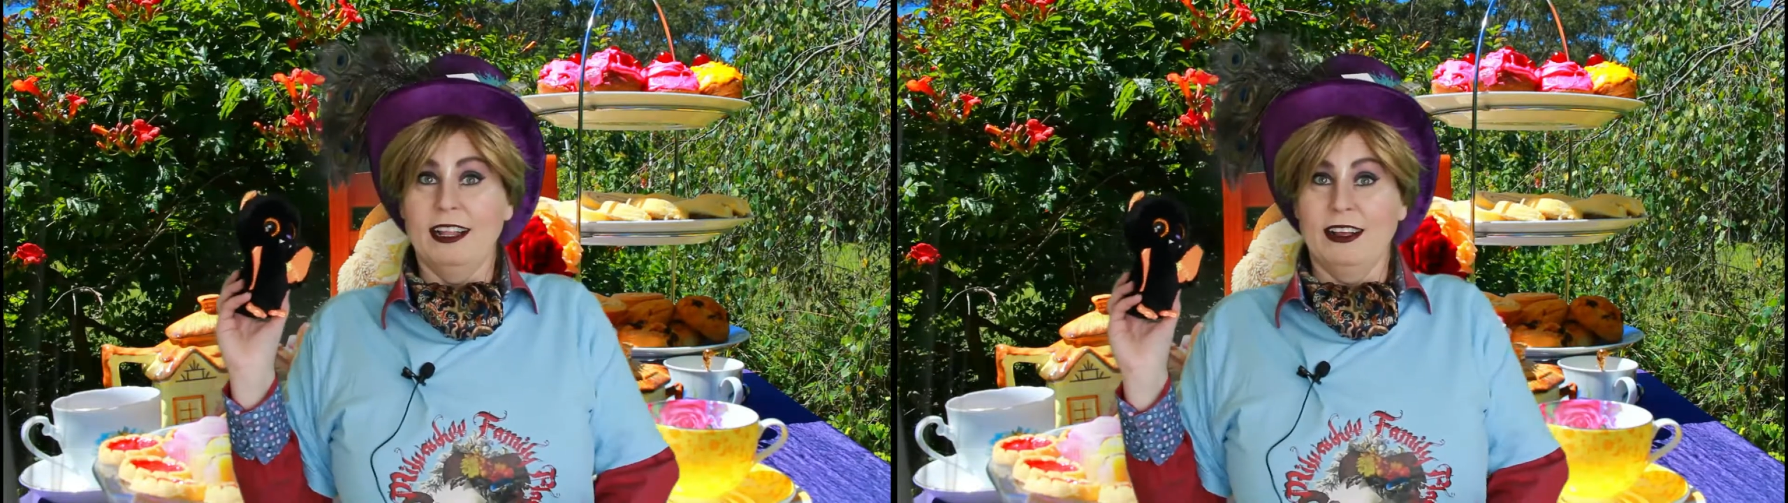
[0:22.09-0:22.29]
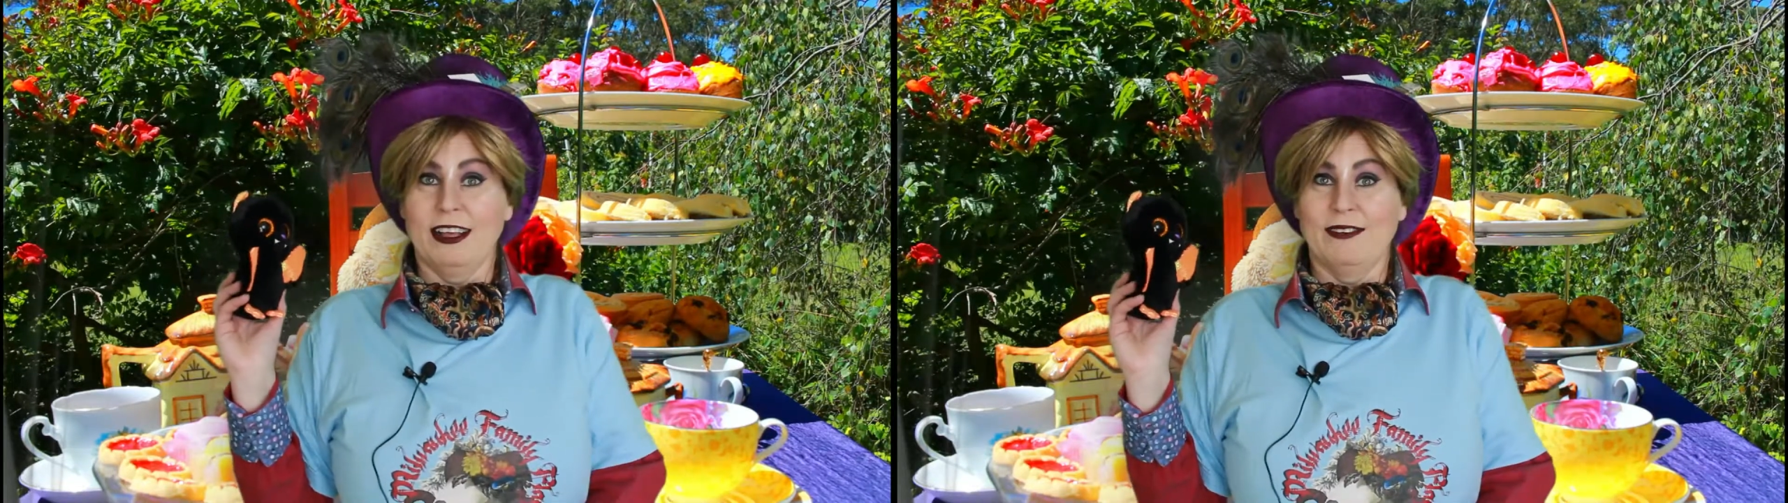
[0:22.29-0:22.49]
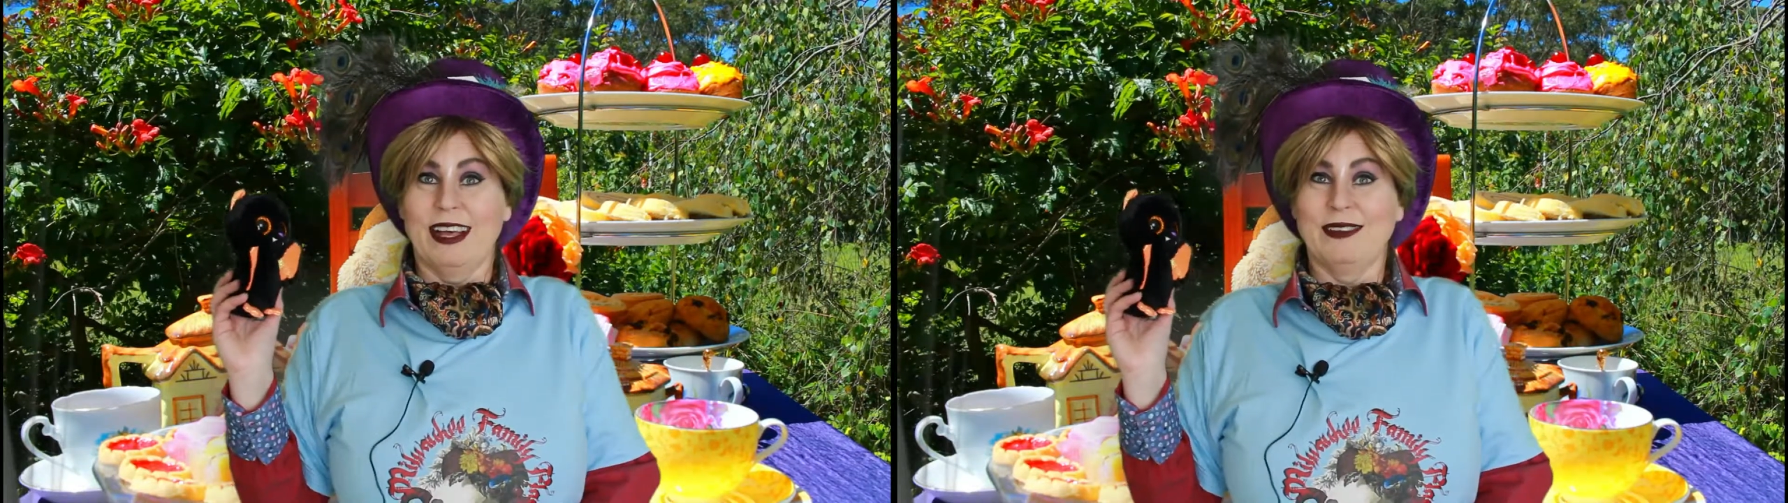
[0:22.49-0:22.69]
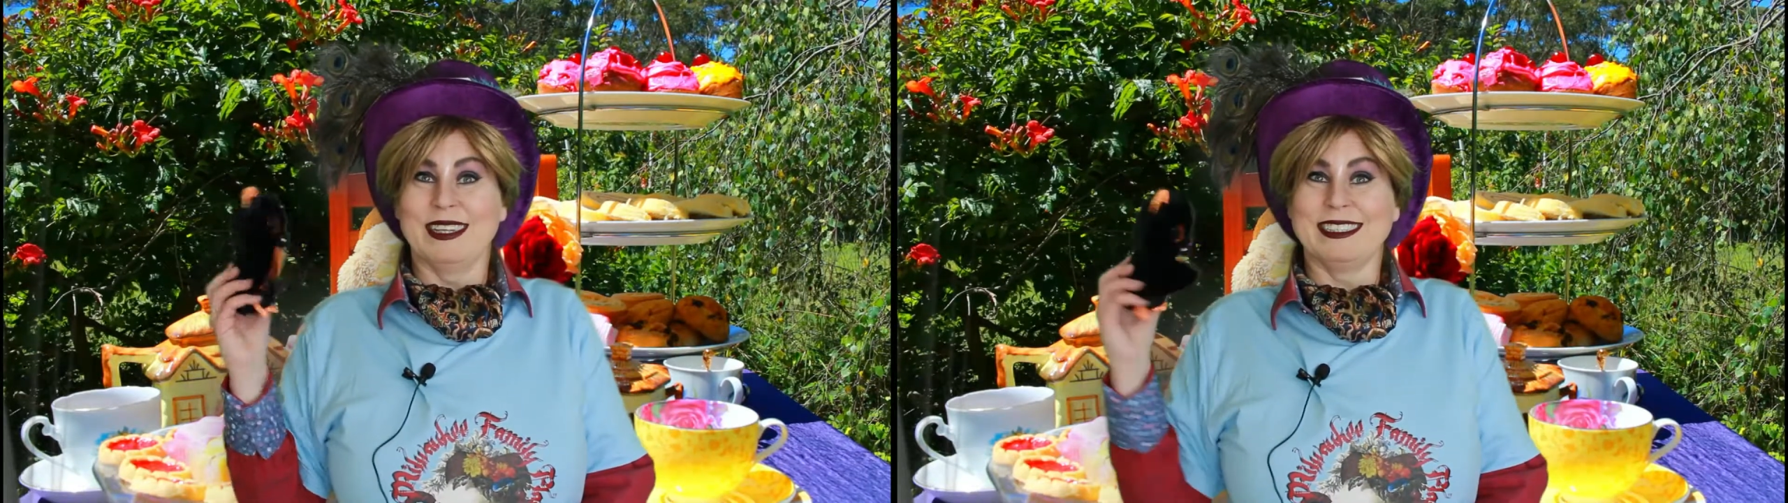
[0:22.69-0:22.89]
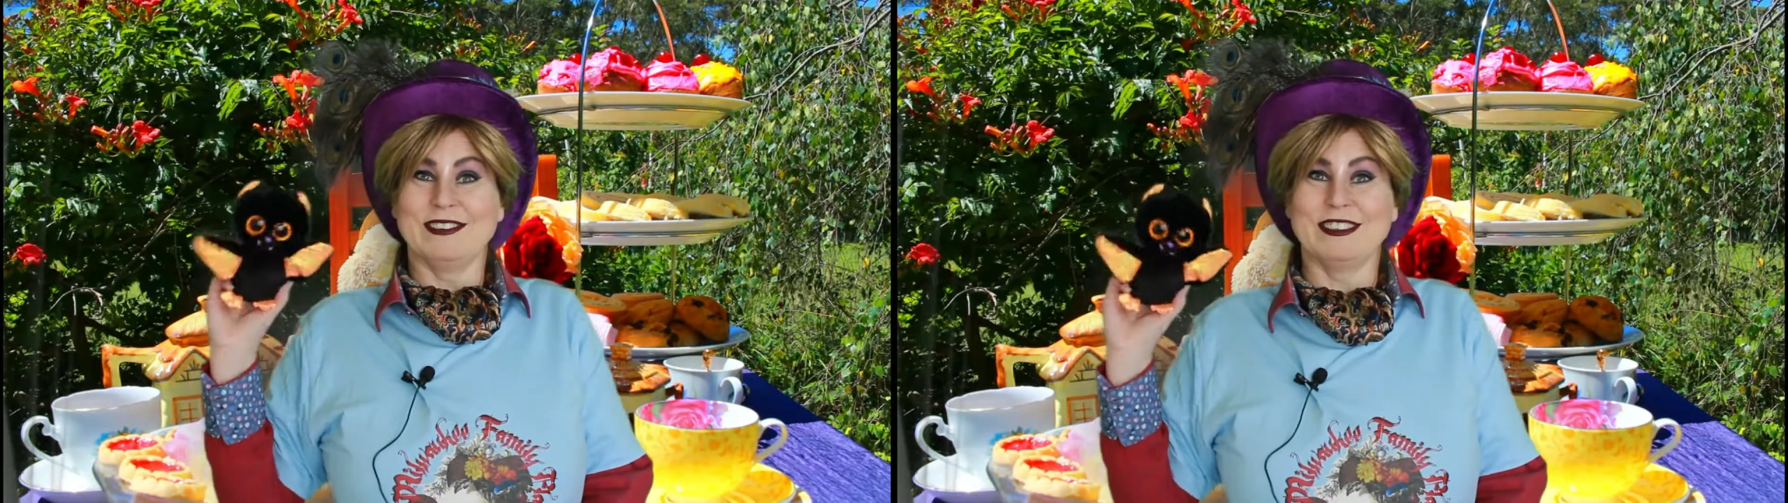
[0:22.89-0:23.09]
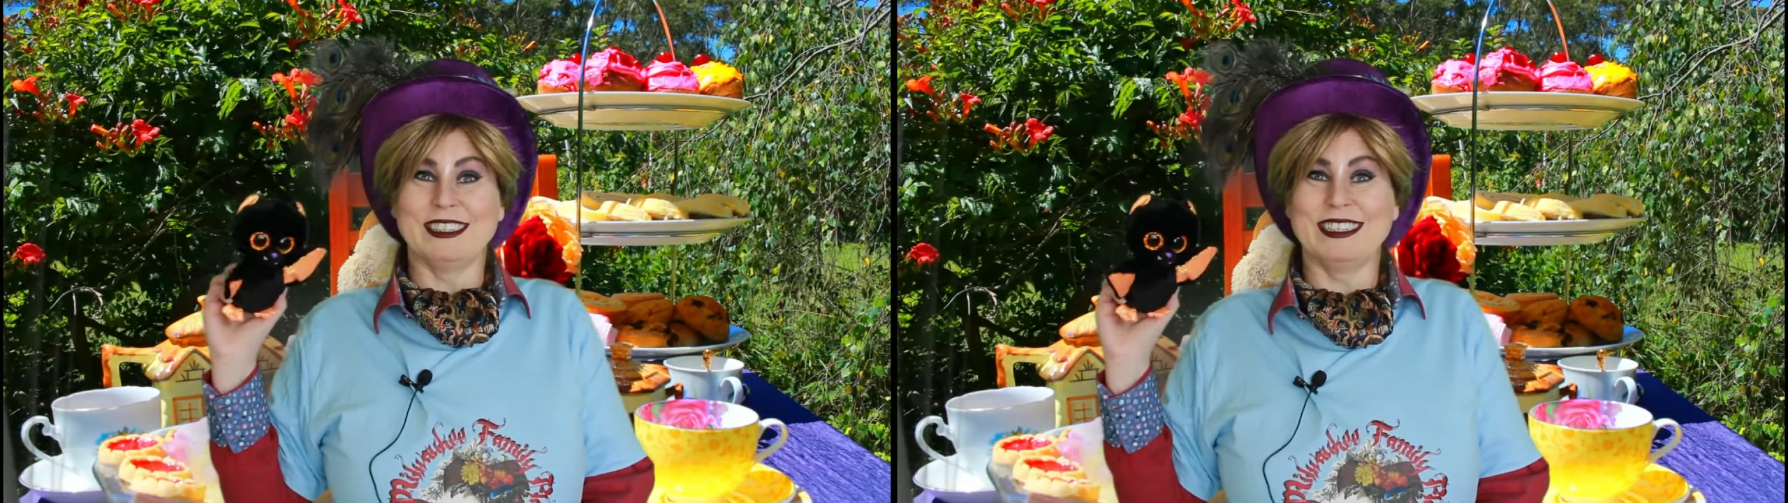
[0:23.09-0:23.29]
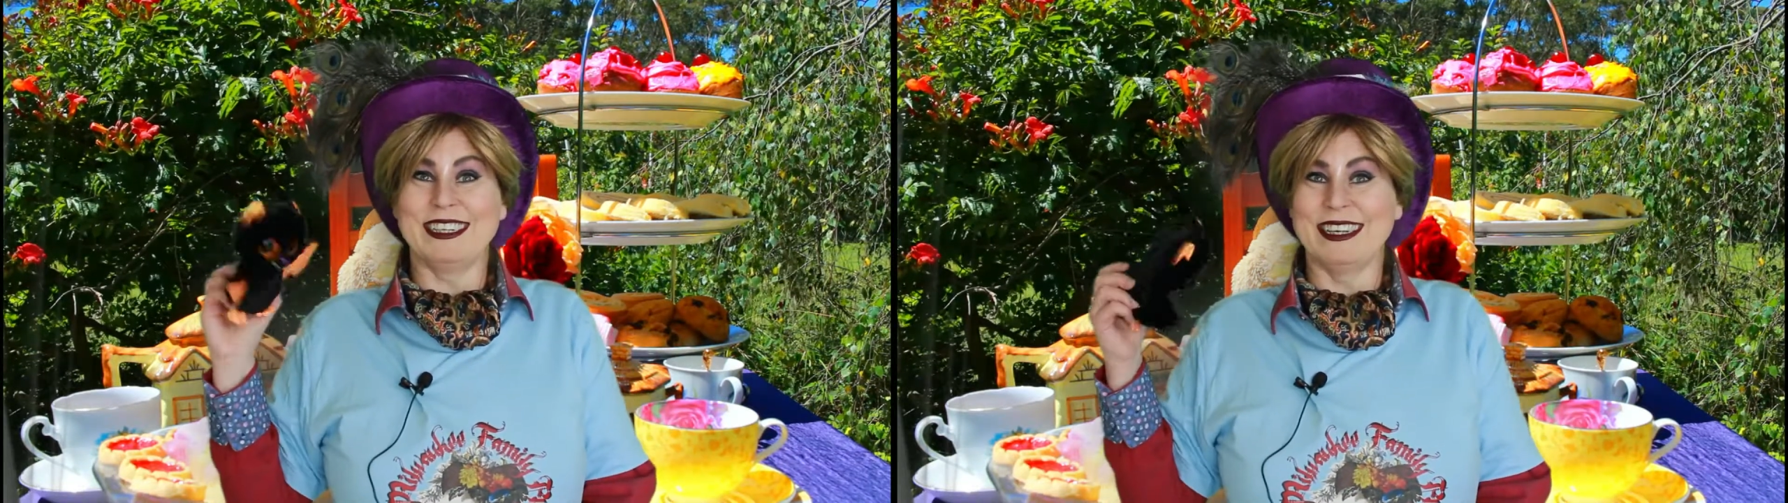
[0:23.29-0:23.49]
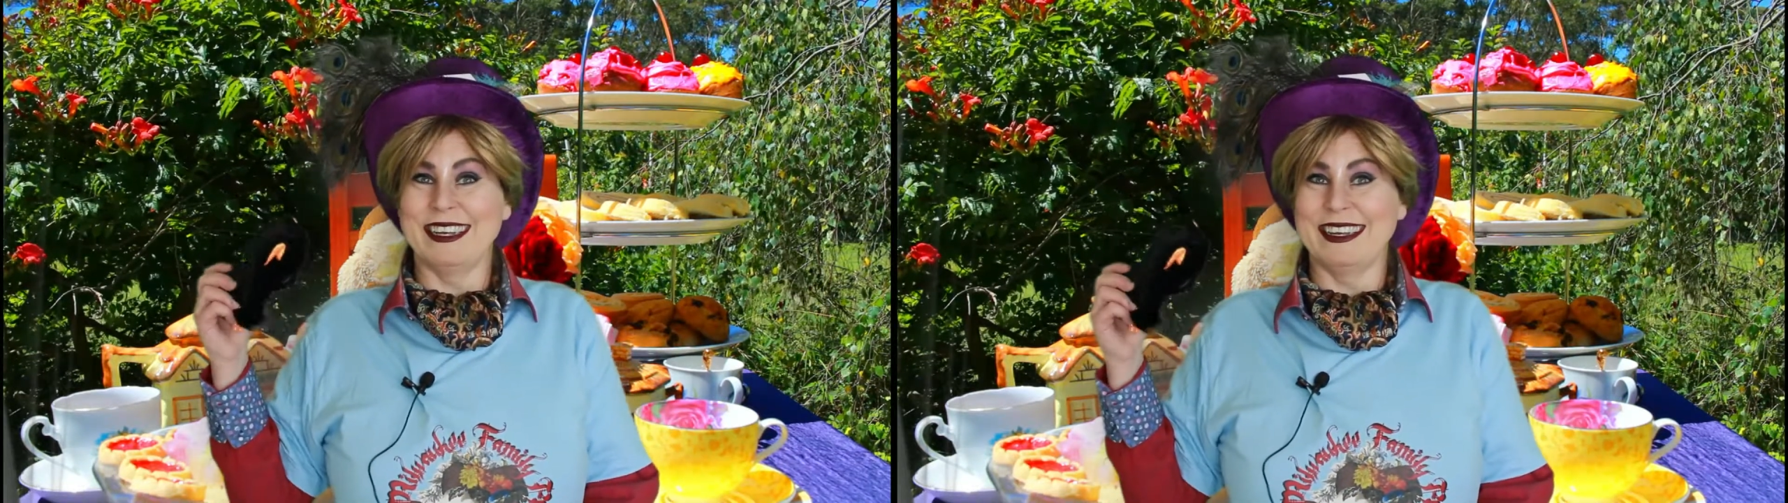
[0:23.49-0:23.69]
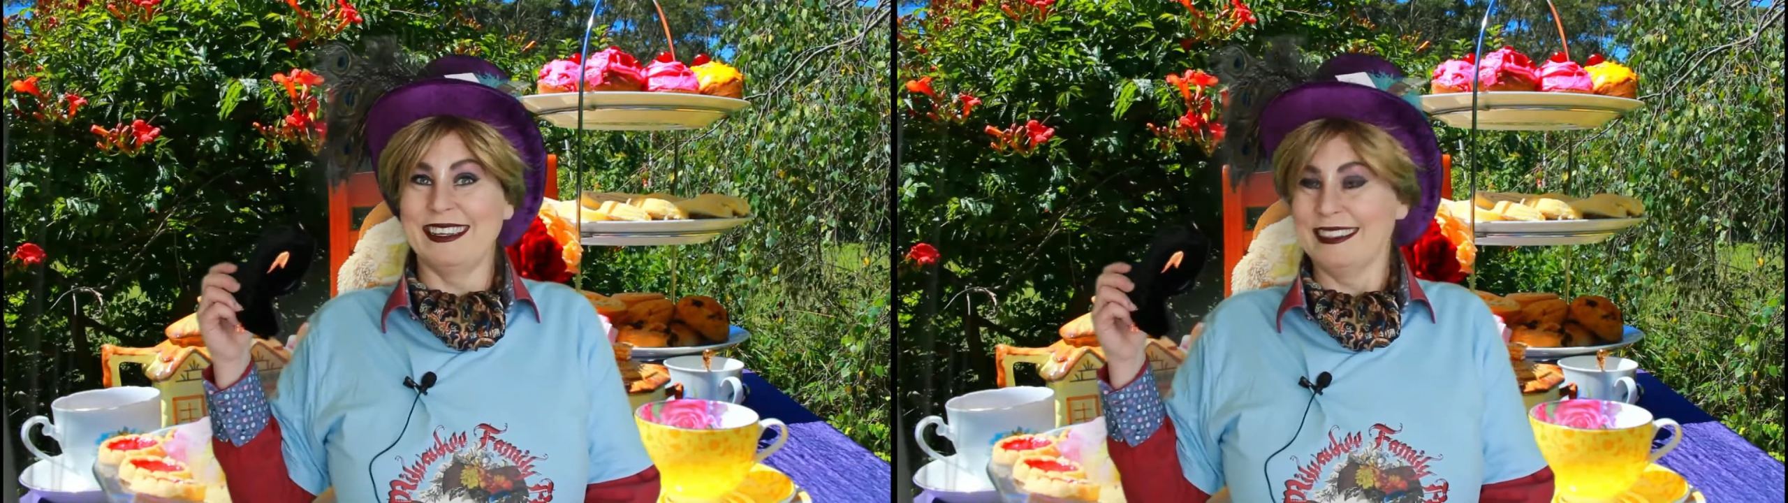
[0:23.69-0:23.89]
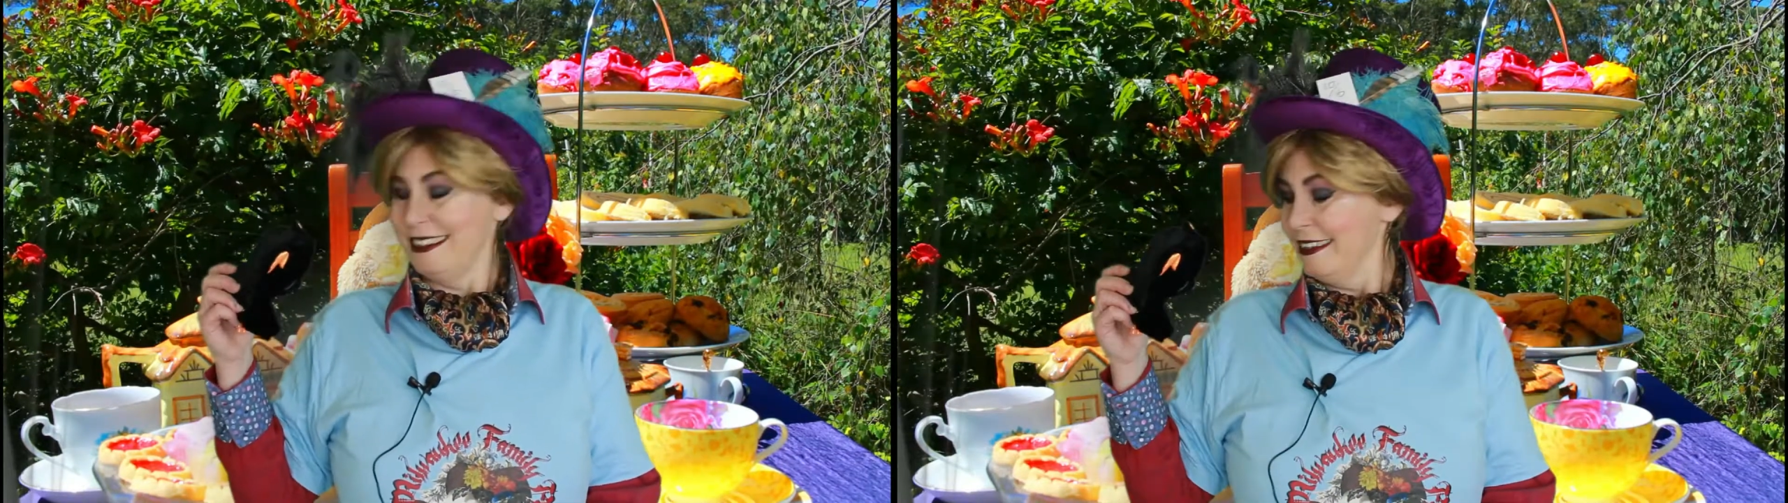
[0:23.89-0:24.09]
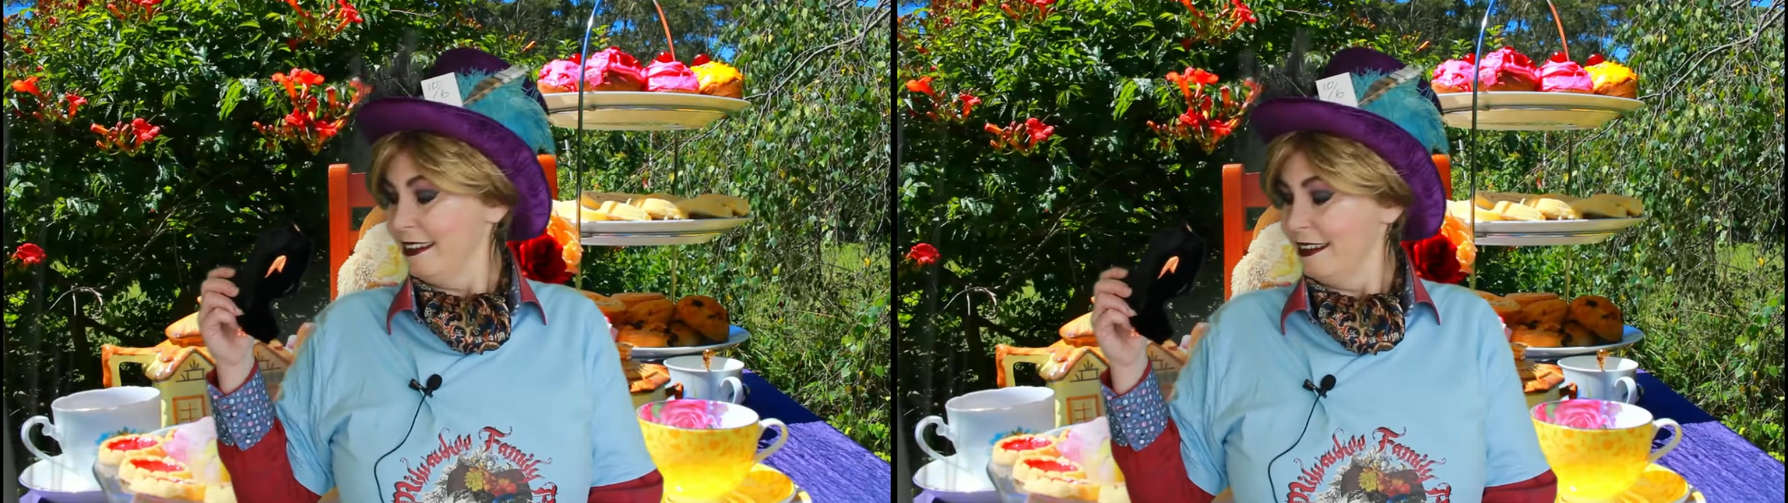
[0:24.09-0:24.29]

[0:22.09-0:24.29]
look at my wonderful shirt.